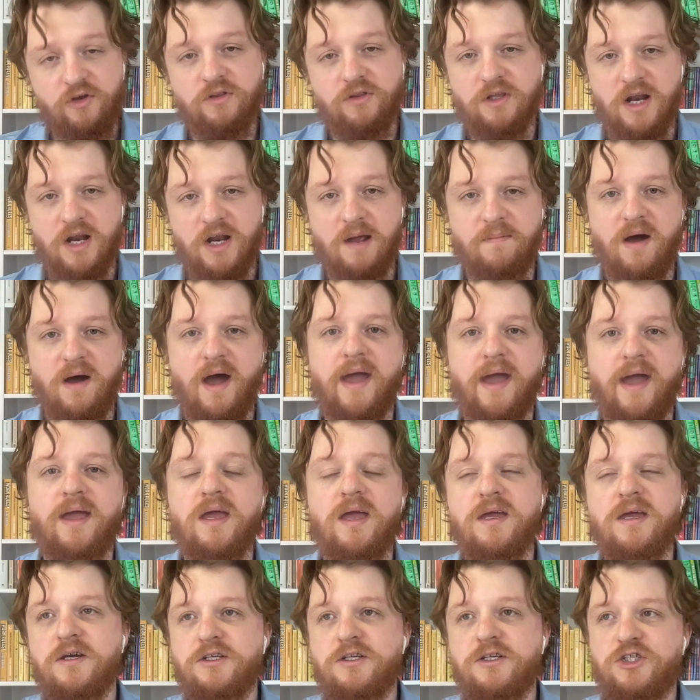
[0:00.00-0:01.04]
food that I buy
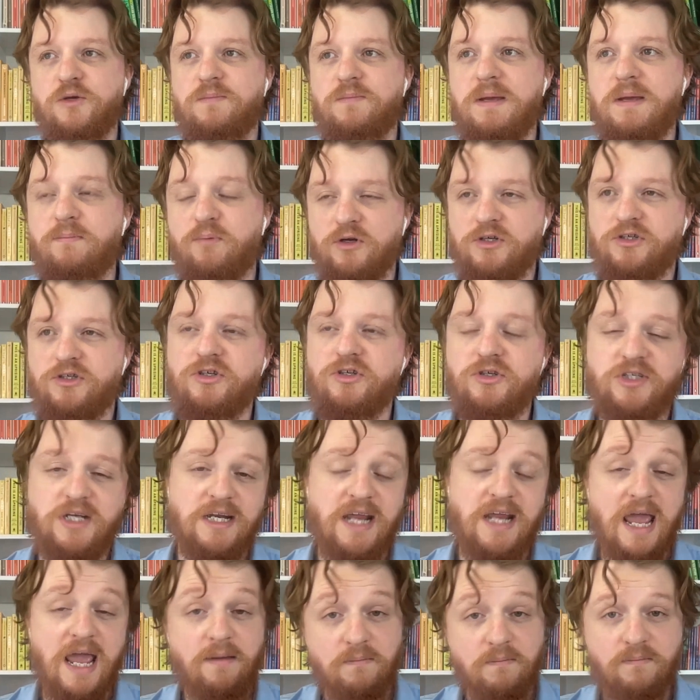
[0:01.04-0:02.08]
to be produced
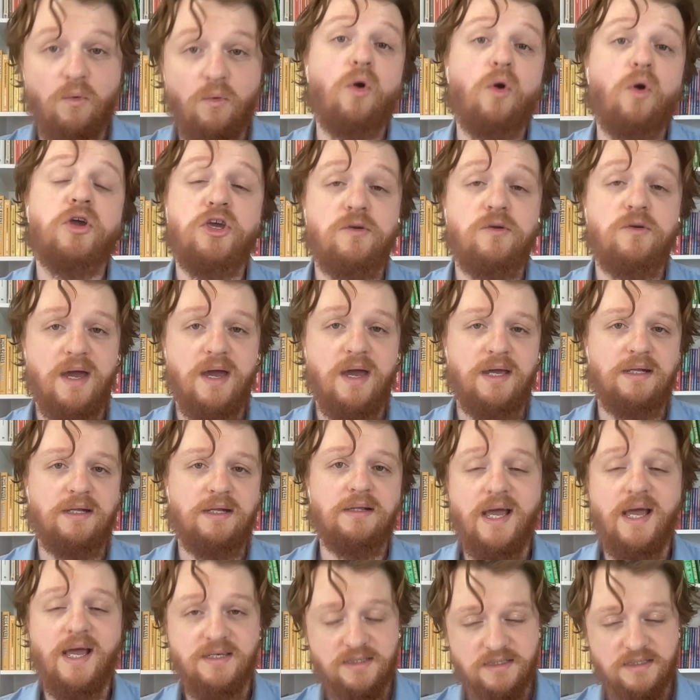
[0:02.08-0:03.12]
in a more
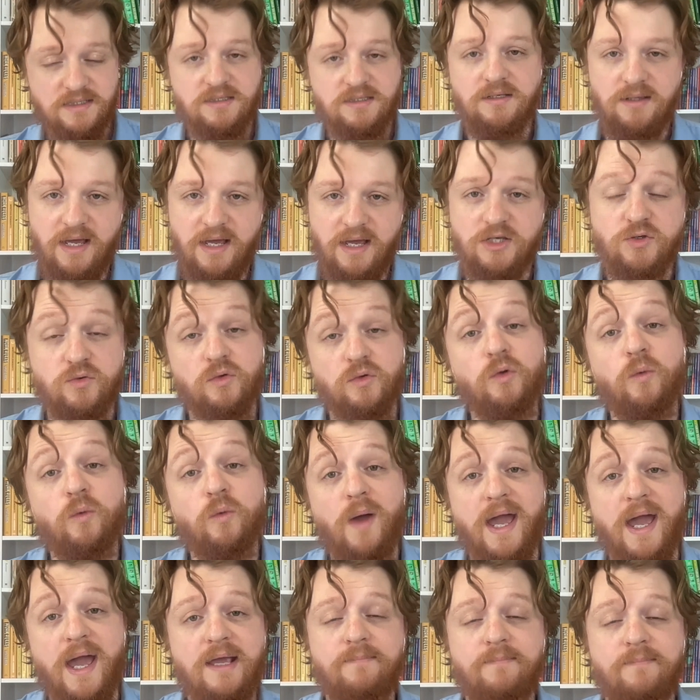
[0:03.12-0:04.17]
humane, less cruel
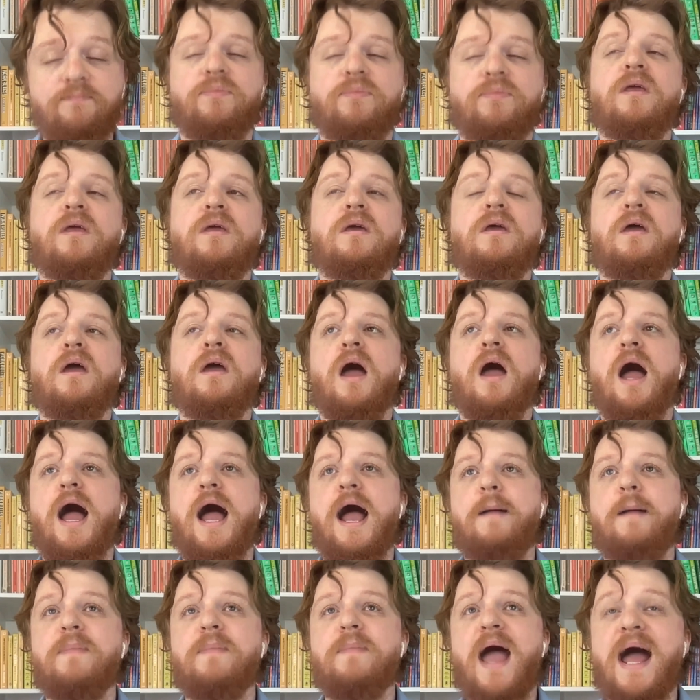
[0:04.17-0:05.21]
way.
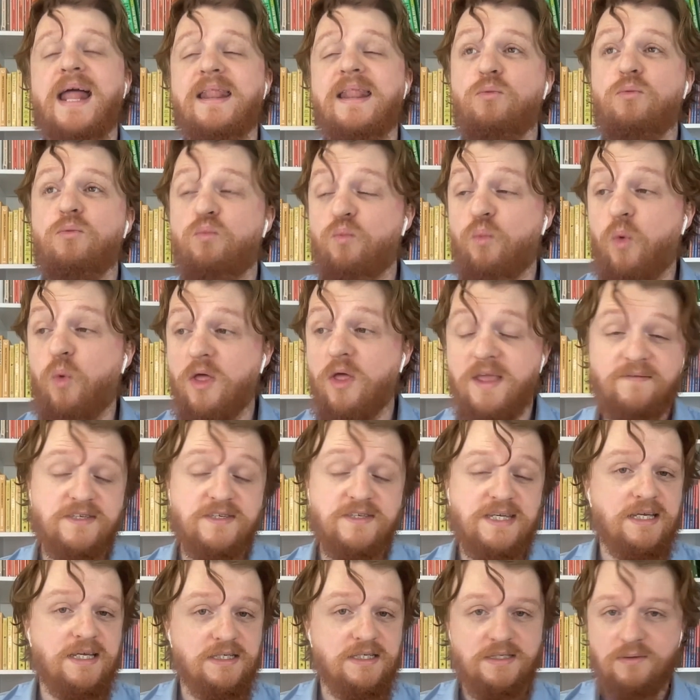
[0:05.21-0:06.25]
And what they've
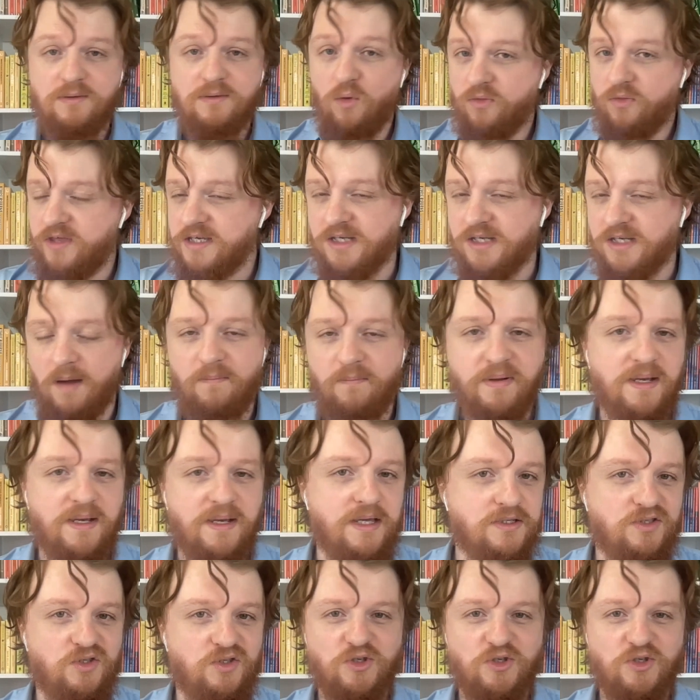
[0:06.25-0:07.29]
seen is these
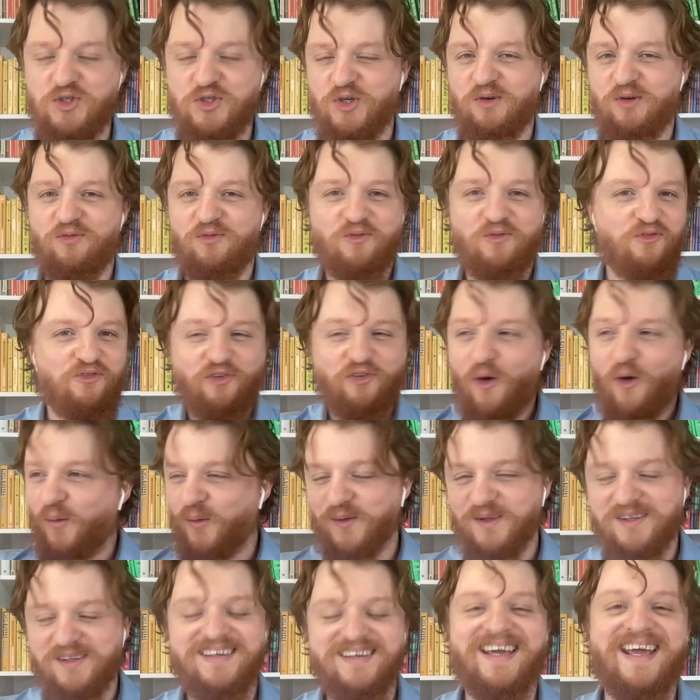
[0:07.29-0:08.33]
companies just sort of
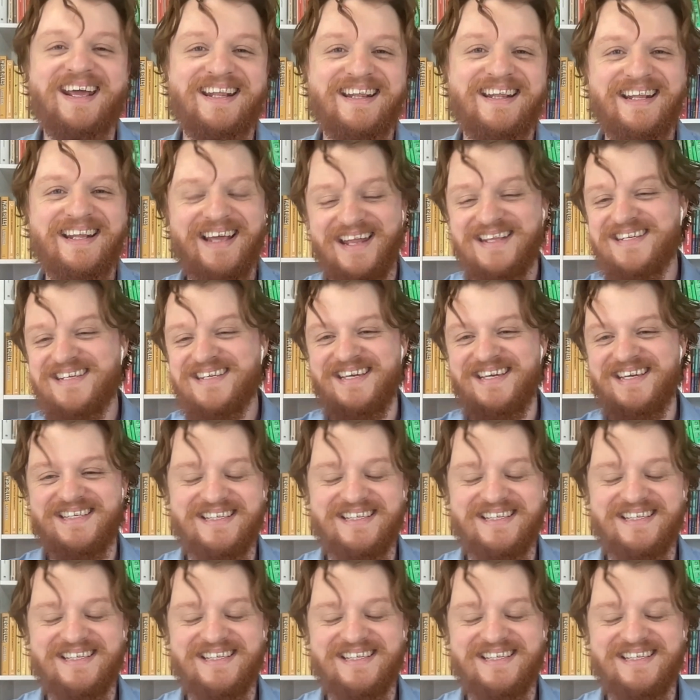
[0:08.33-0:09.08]
fold to